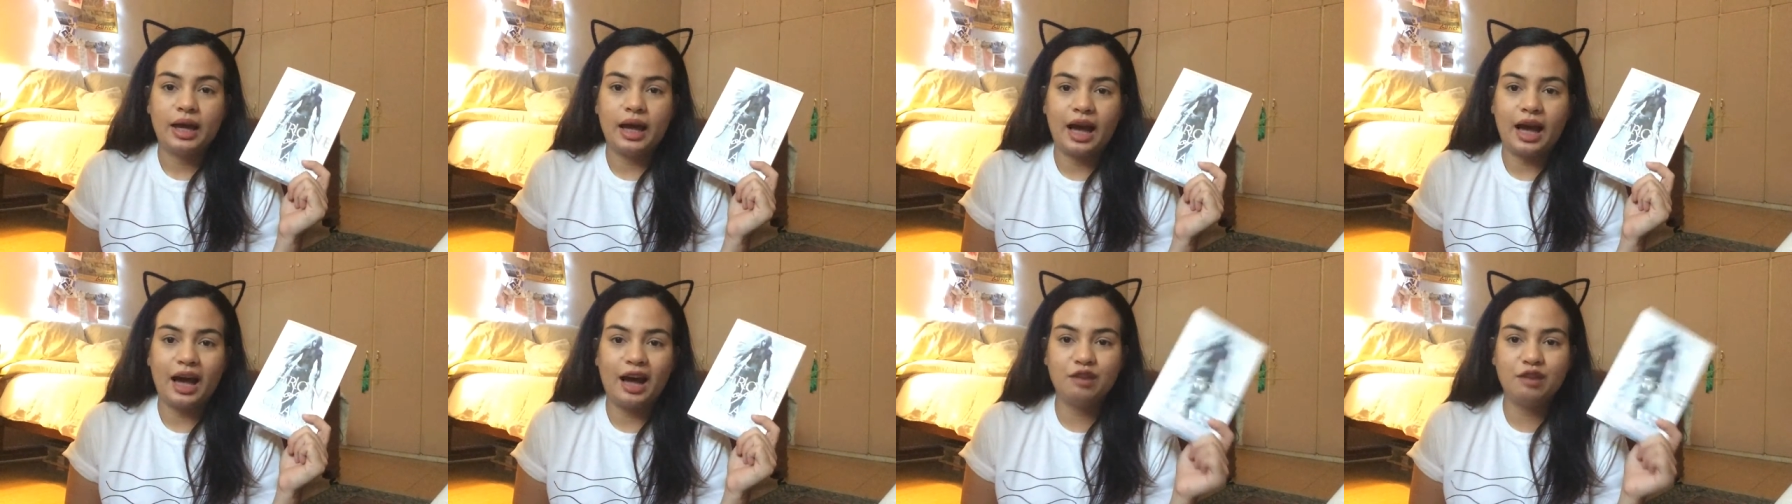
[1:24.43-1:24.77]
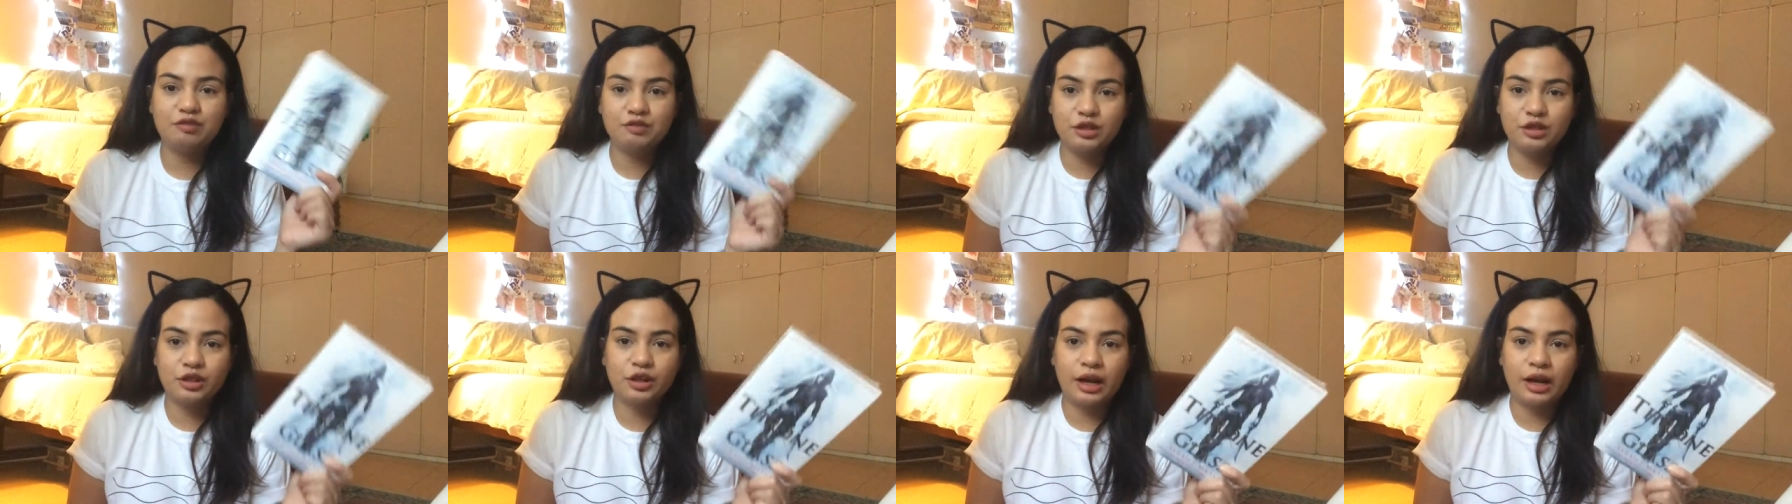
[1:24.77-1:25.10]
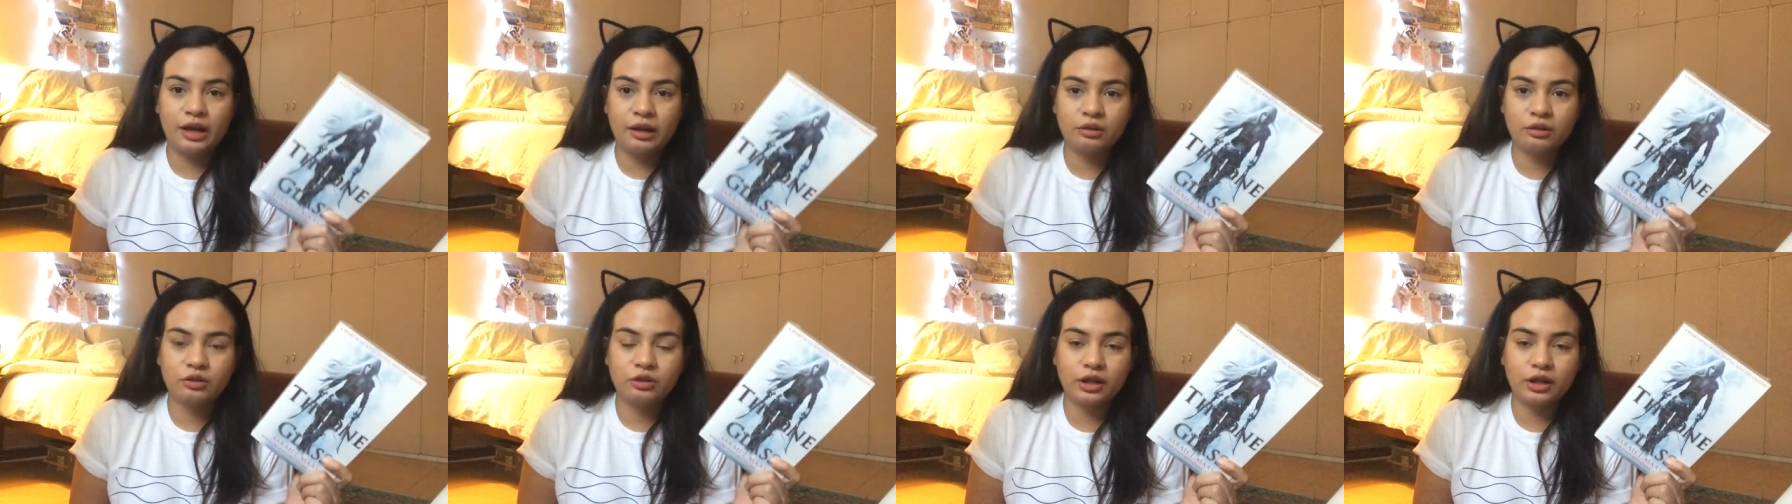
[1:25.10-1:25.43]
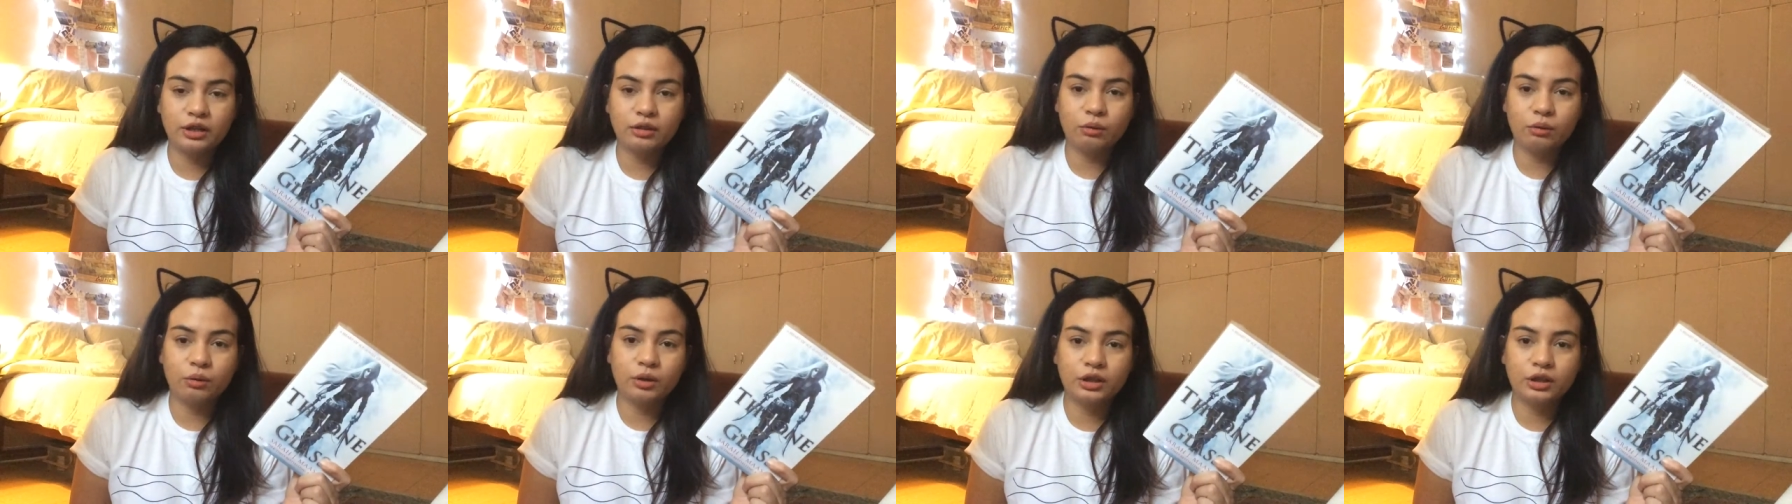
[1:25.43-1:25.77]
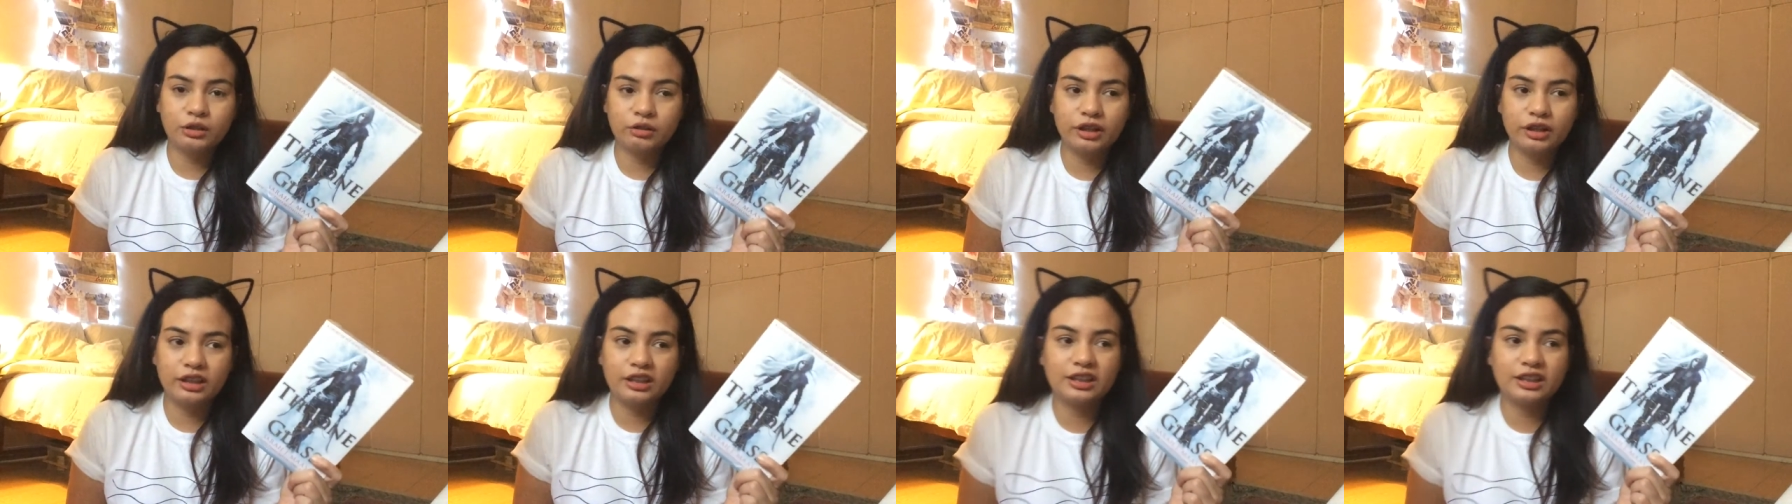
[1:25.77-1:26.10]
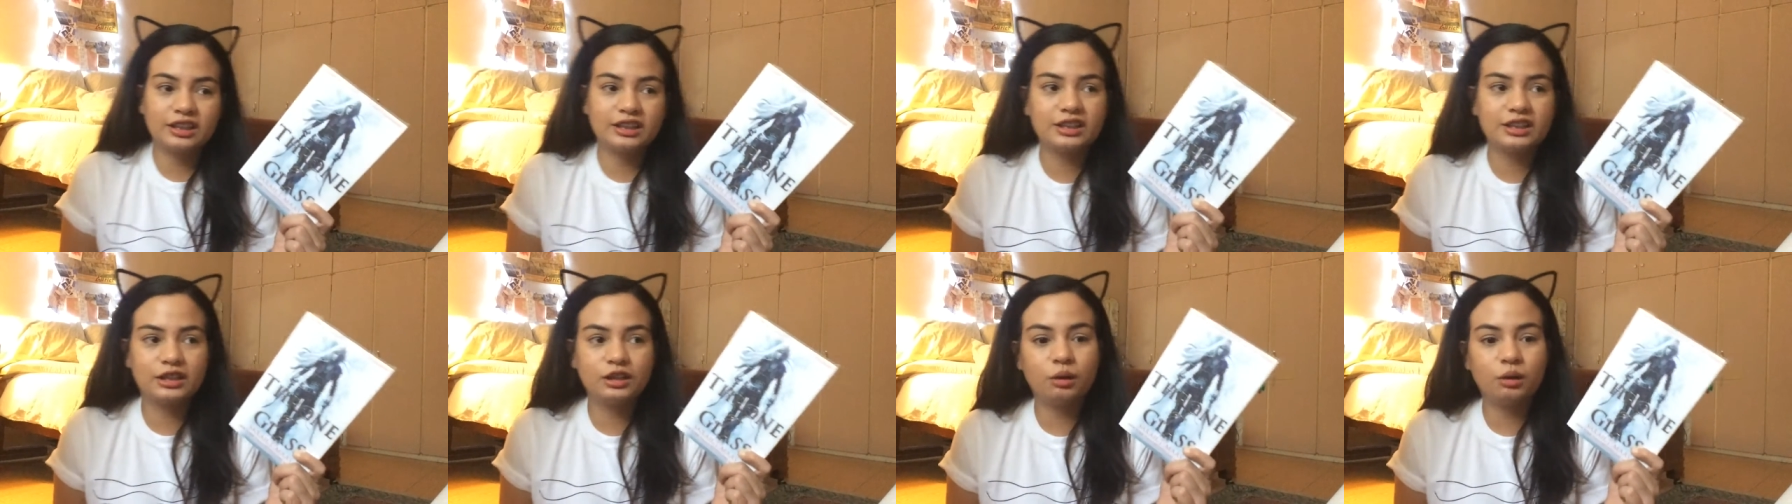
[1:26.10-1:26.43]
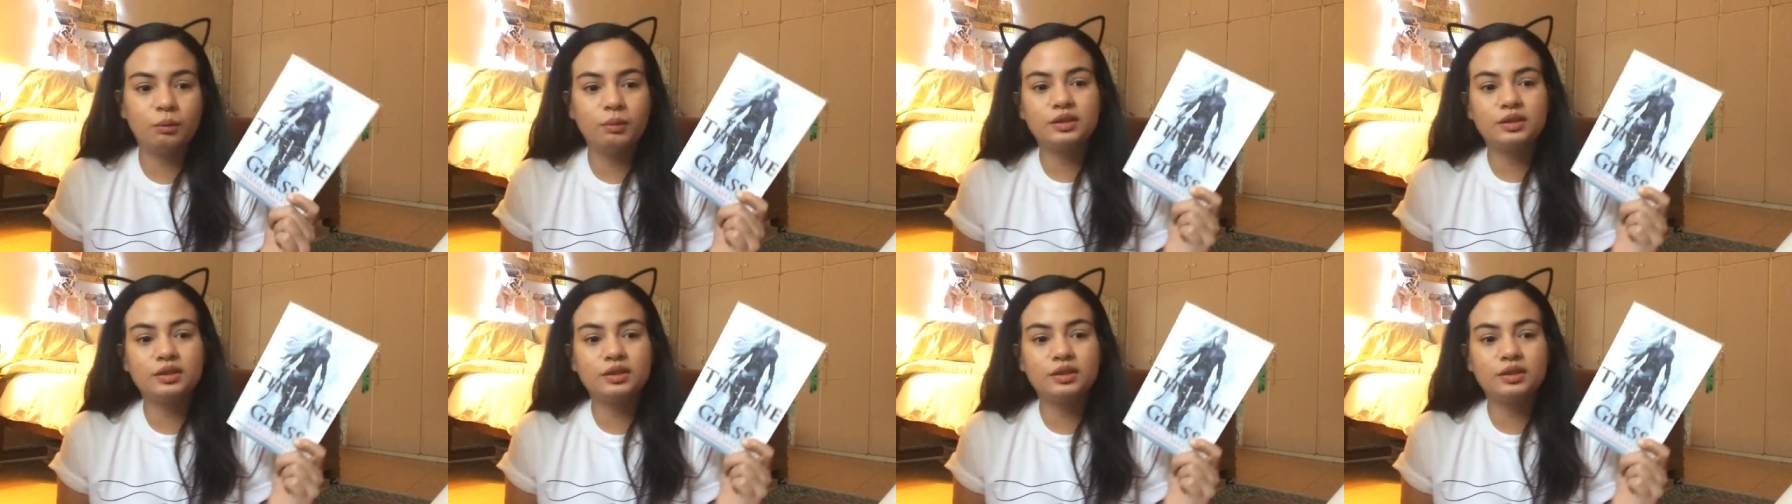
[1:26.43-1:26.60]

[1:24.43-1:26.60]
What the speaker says: After I tried to order it, and they said, oh,